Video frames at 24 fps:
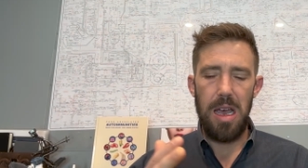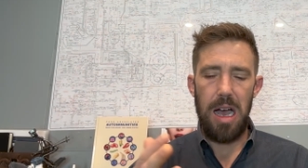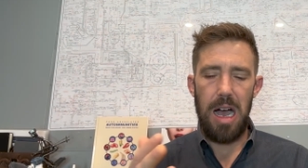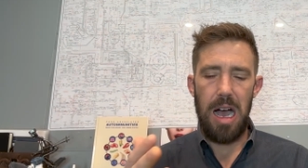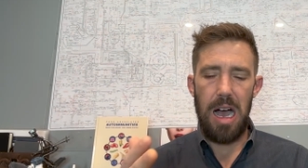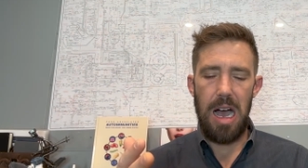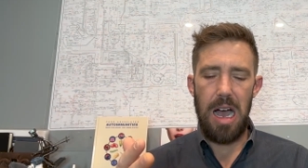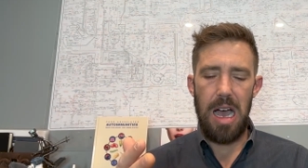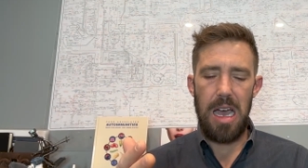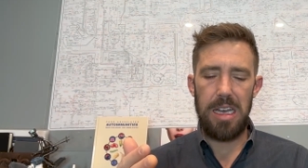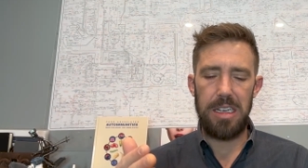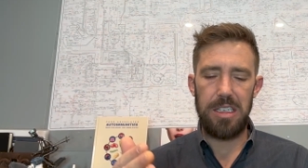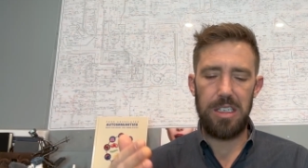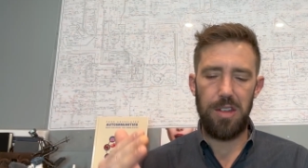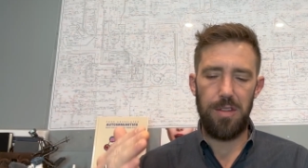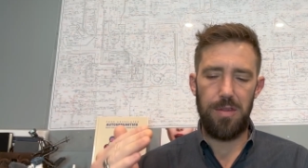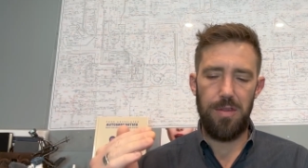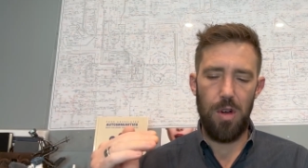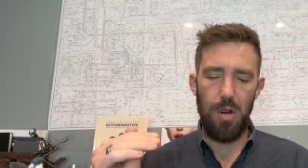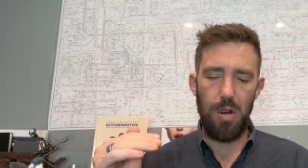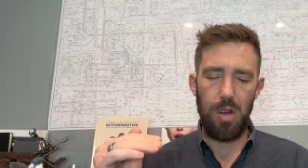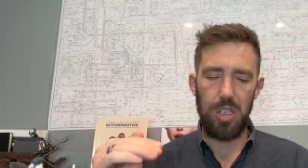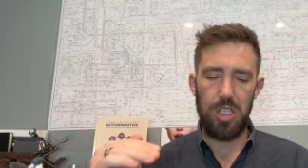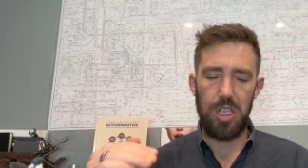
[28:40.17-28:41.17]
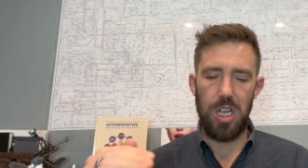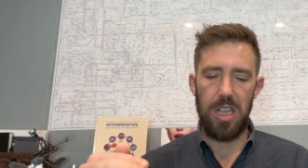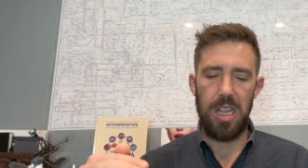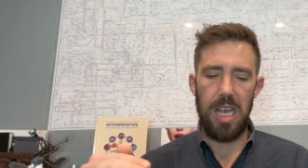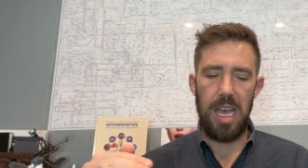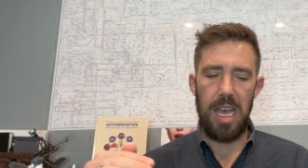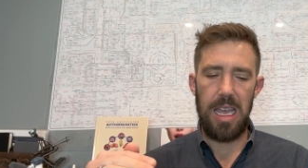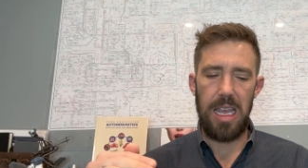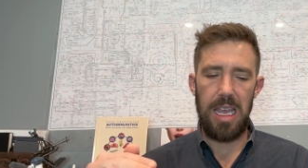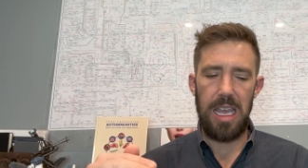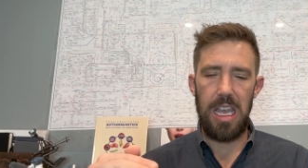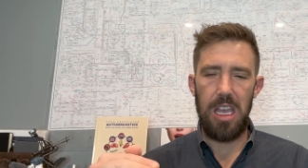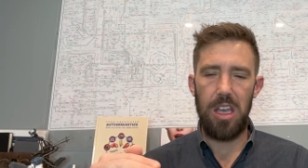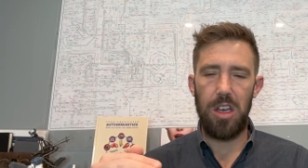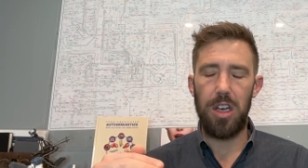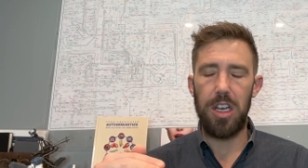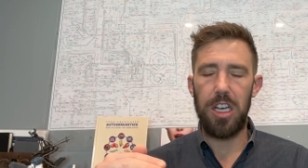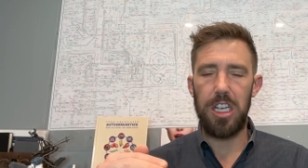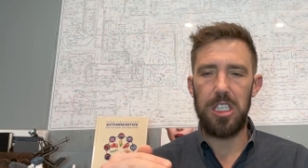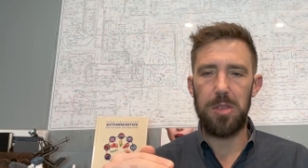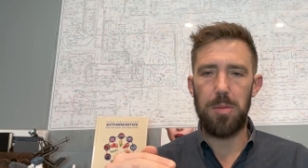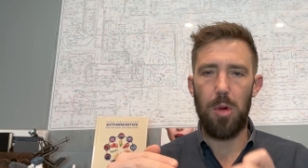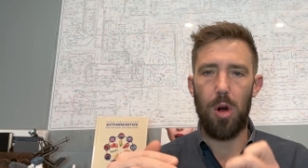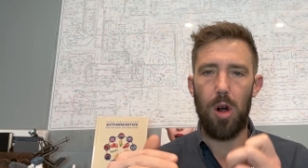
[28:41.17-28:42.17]
uh, as you focus on that
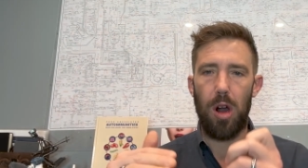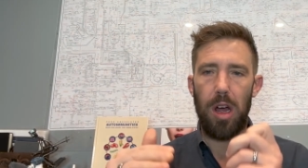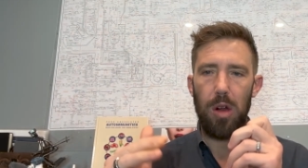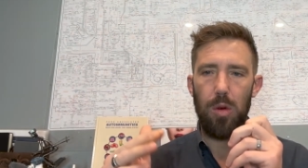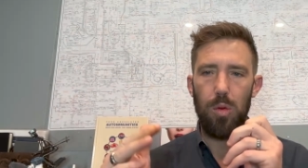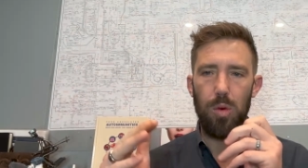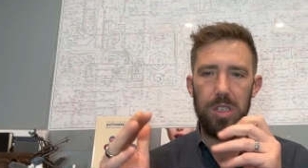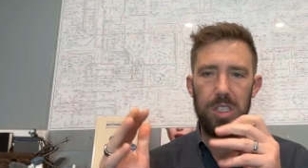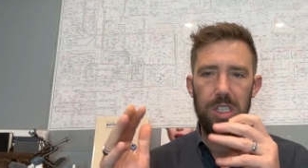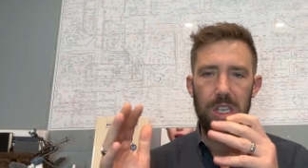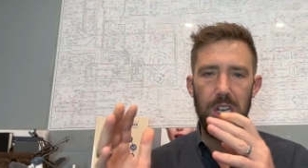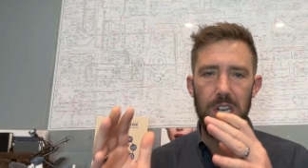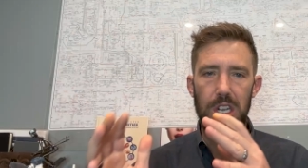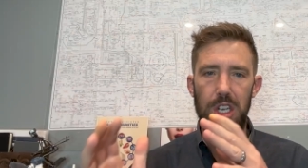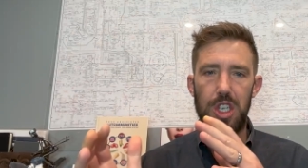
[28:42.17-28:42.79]
healing it's more like what's going